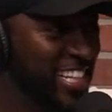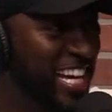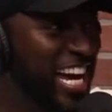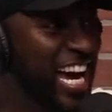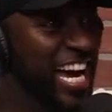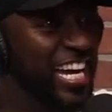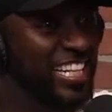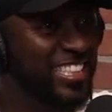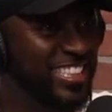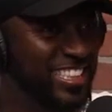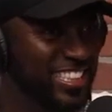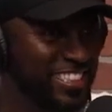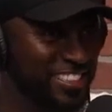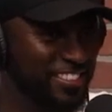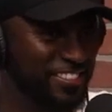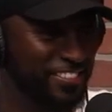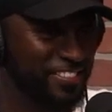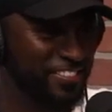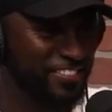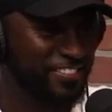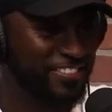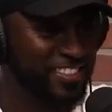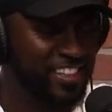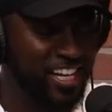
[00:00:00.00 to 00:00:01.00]
I didn't.
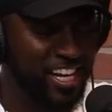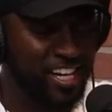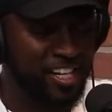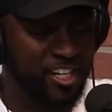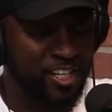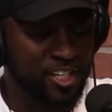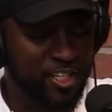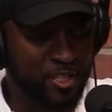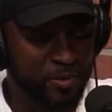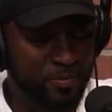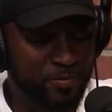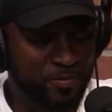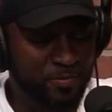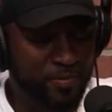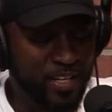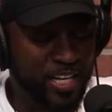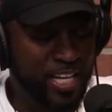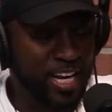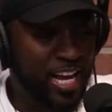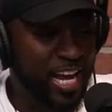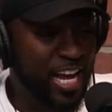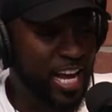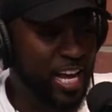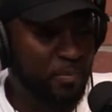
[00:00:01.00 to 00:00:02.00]

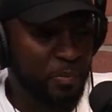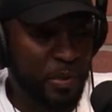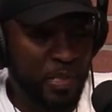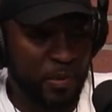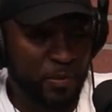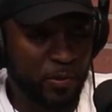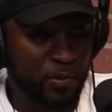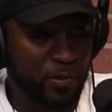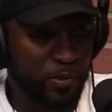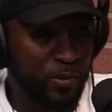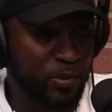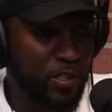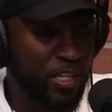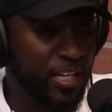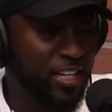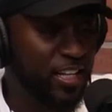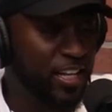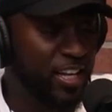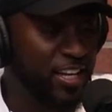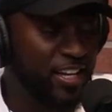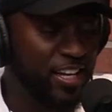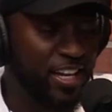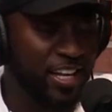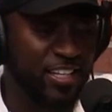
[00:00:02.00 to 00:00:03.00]
And I had people, and
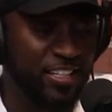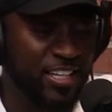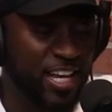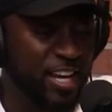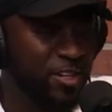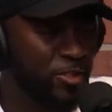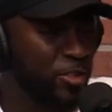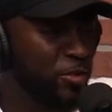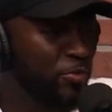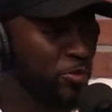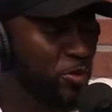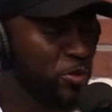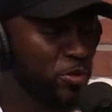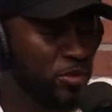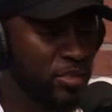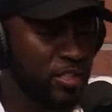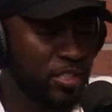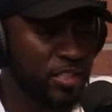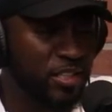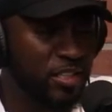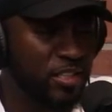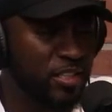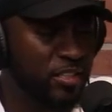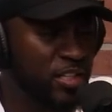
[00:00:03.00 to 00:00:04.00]
I don't know if you
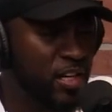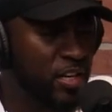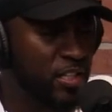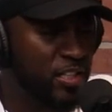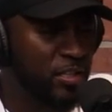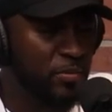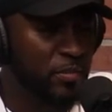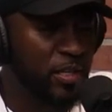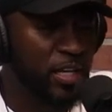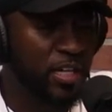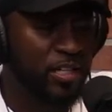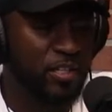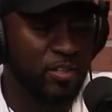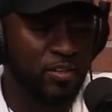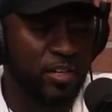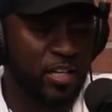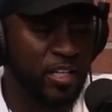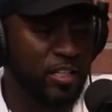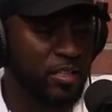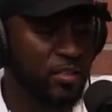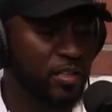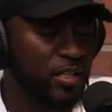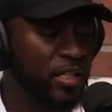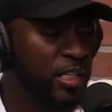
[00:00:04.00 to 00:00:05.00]
talked to me. I
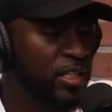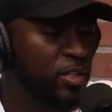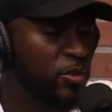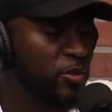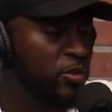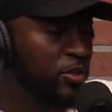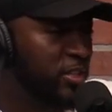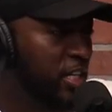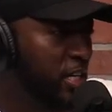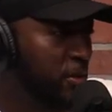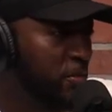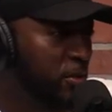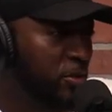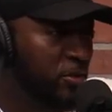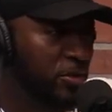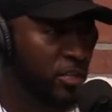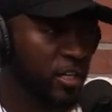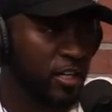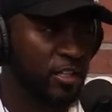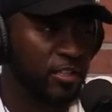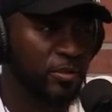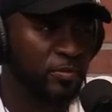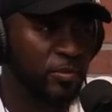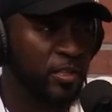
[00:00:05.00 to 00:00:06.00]
know J-Mo
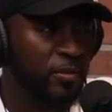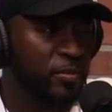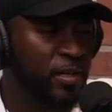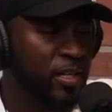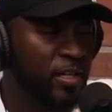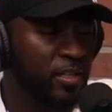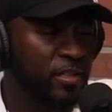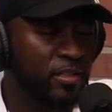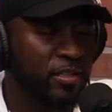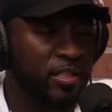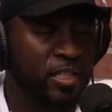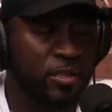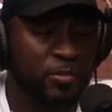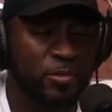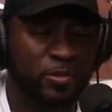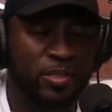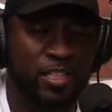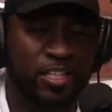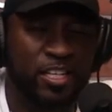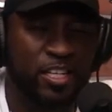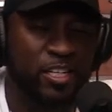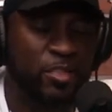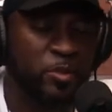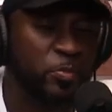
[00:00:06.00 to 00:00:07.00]
talked to me about it a couple
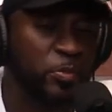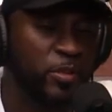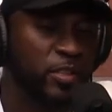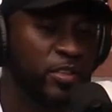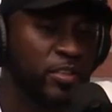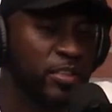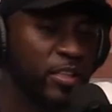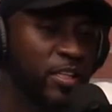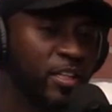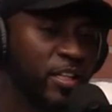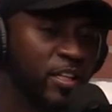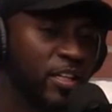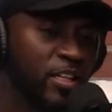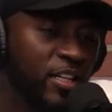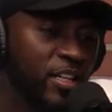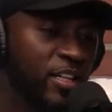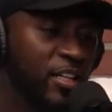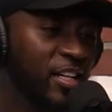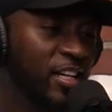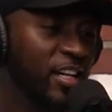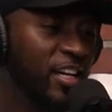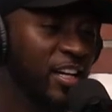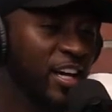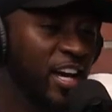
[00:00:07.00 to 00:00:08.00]
times, but
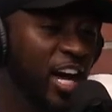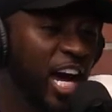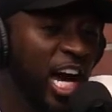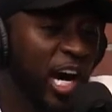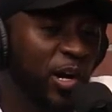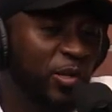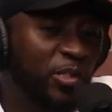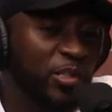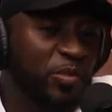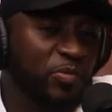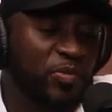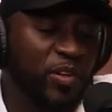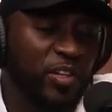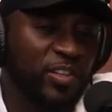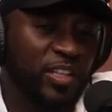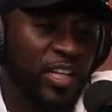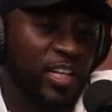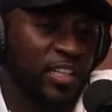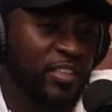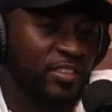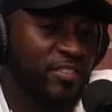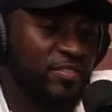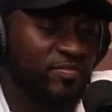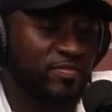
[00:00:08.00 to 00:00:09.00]
I always felt
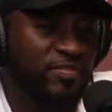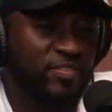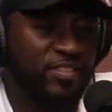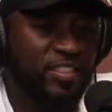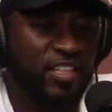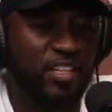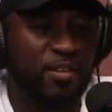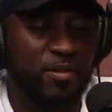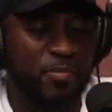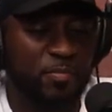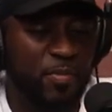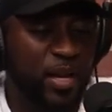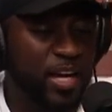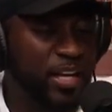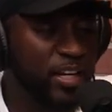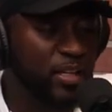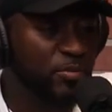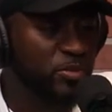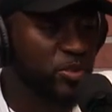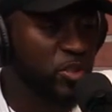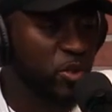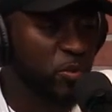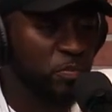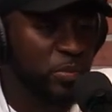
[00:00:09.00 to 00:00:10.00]
like, man, I'm
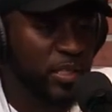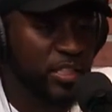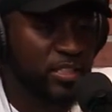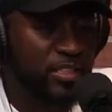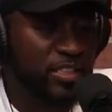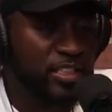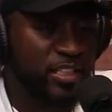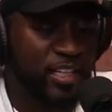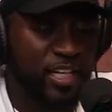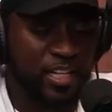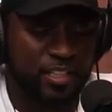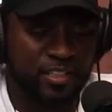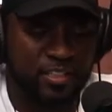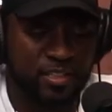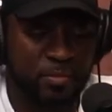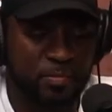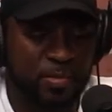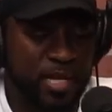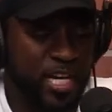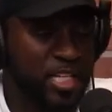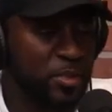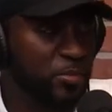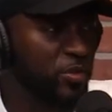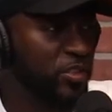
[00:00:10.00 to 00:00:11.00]
so busy. Like the
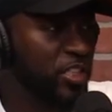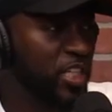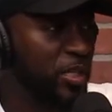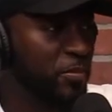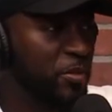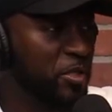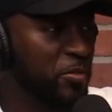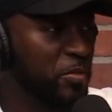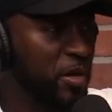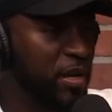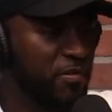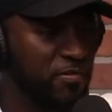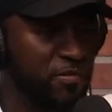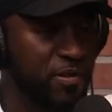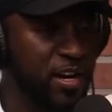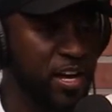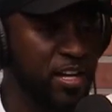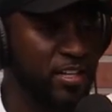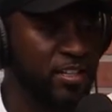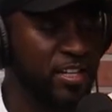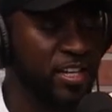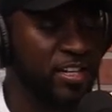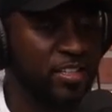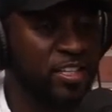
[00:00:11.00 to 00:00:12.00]
basketball team is my frat.